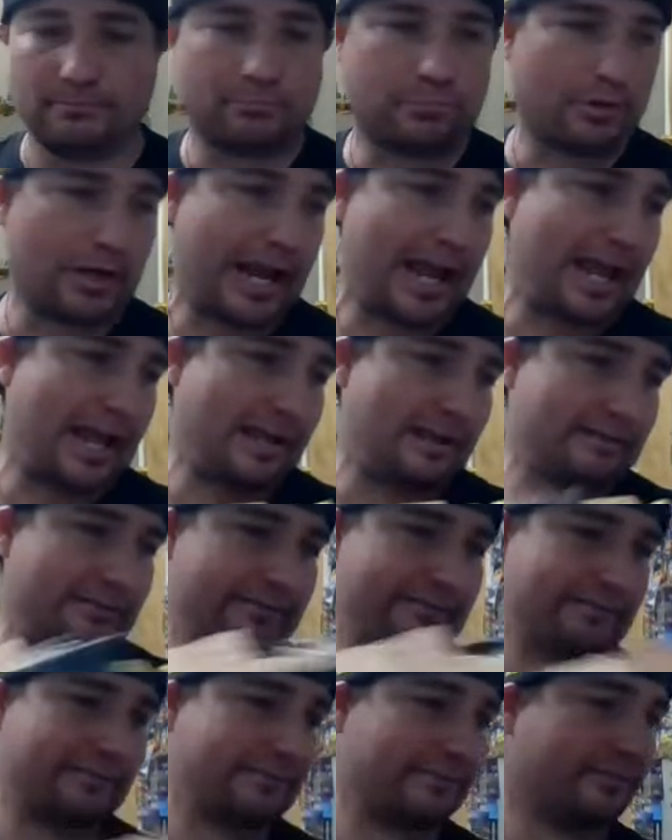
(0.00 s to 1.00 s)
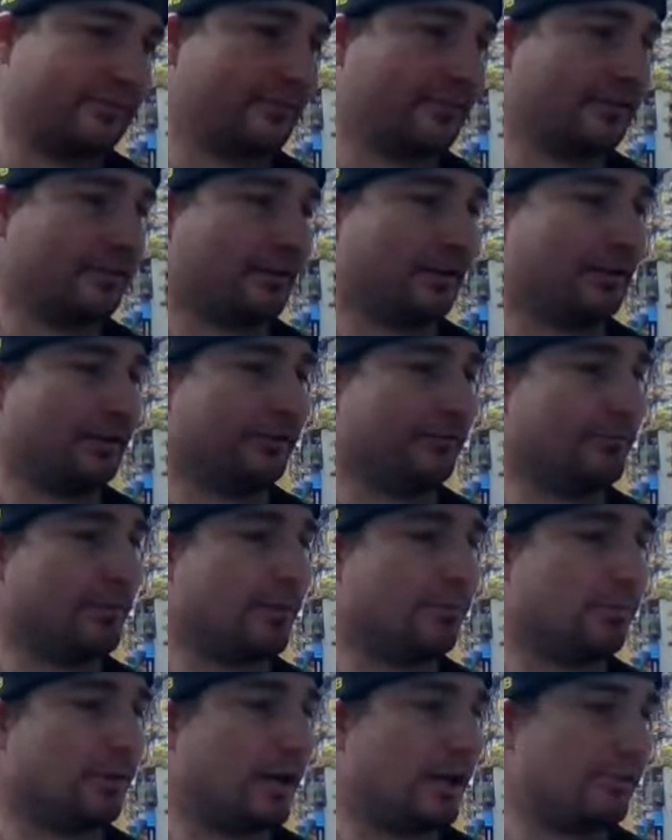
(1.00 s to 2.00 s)
Brass. I love
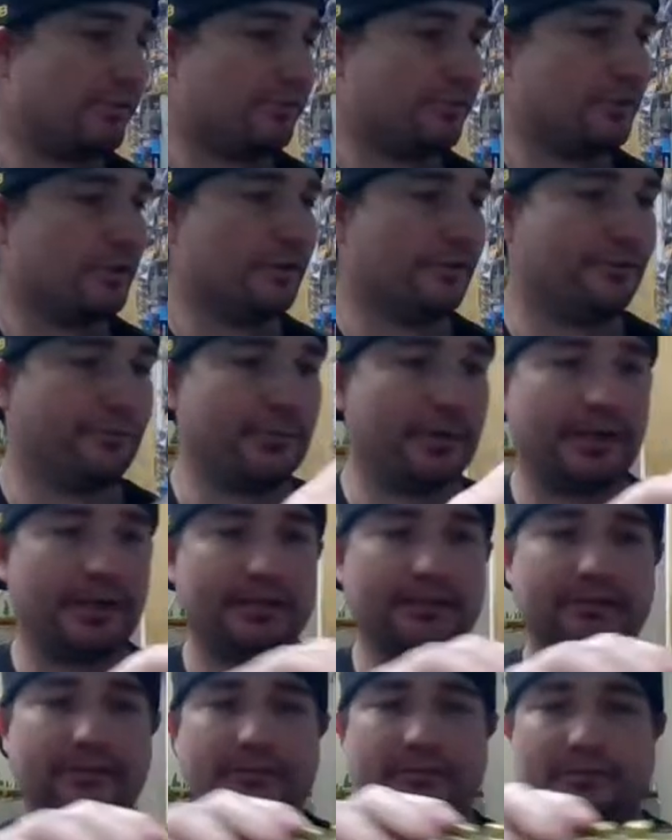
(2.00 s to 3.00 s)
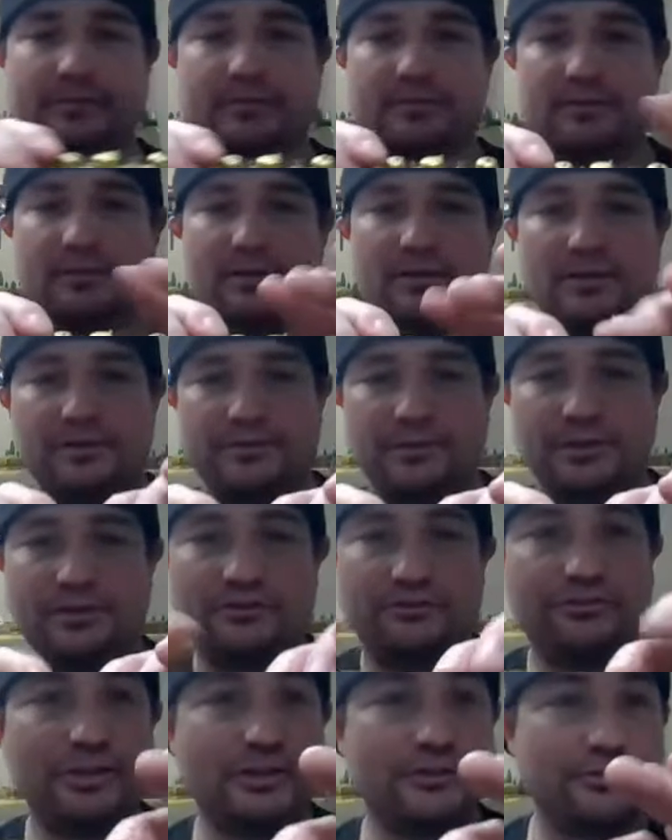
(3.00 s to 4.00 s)
my brass stuff, man. This
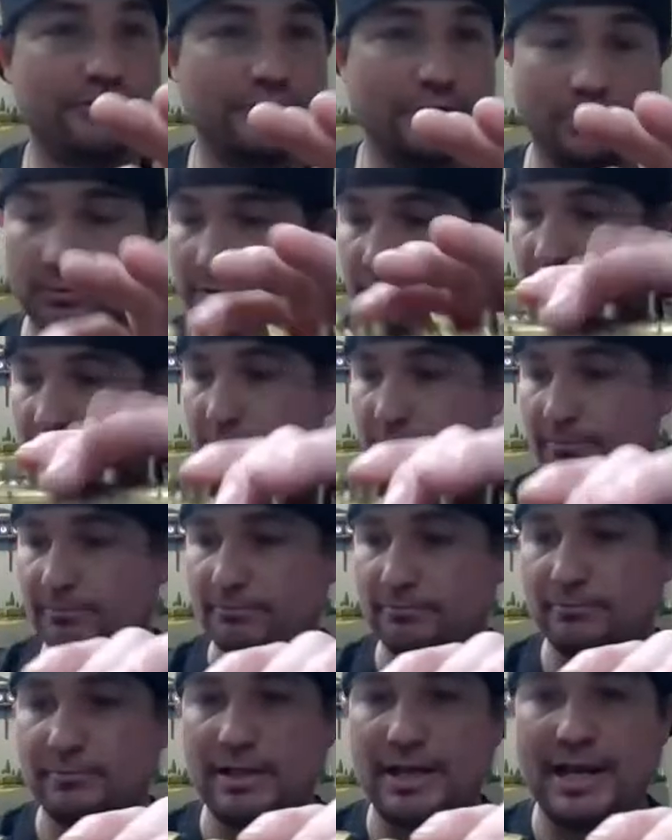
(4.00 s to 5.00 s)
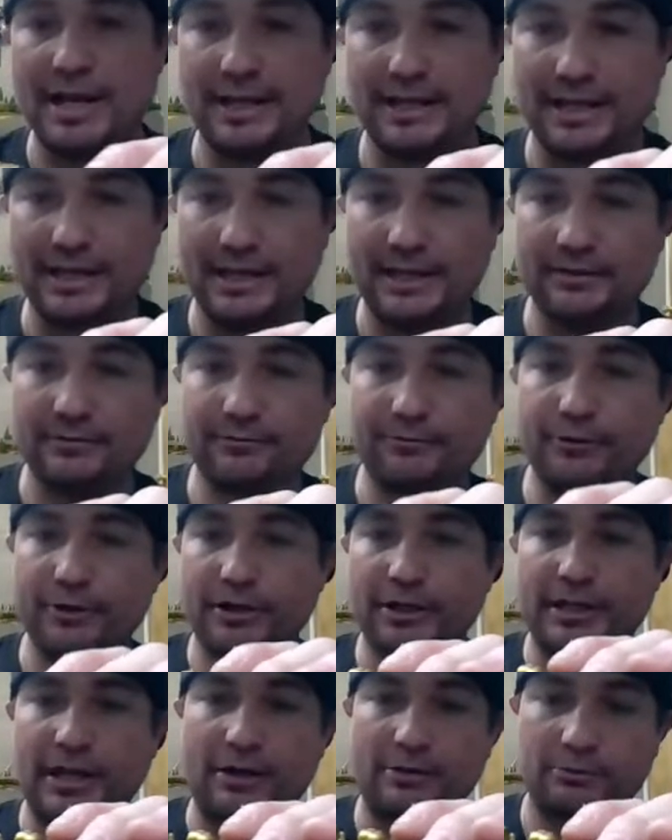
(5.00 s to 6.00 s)
shit's going up. They're getting
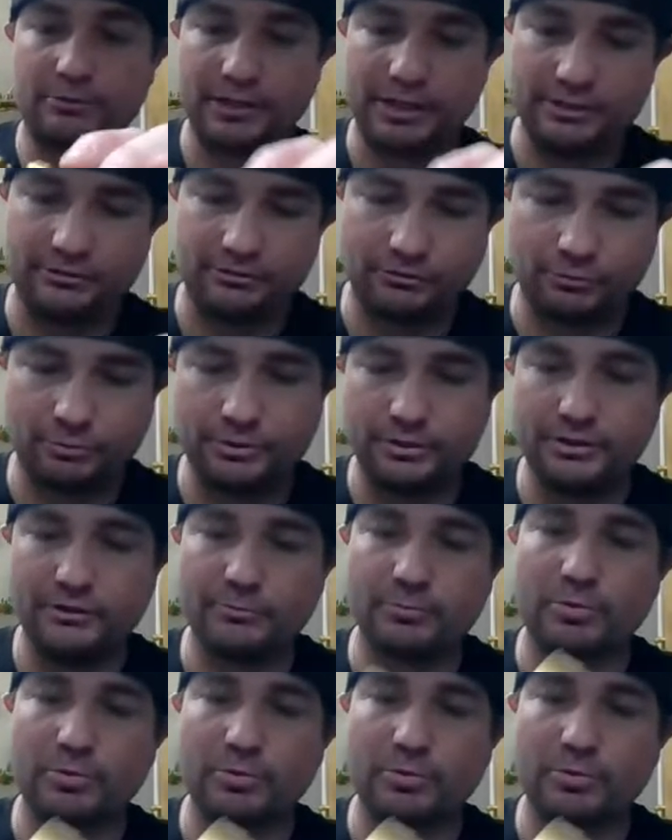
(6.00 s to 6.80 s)
fucking outrageous with these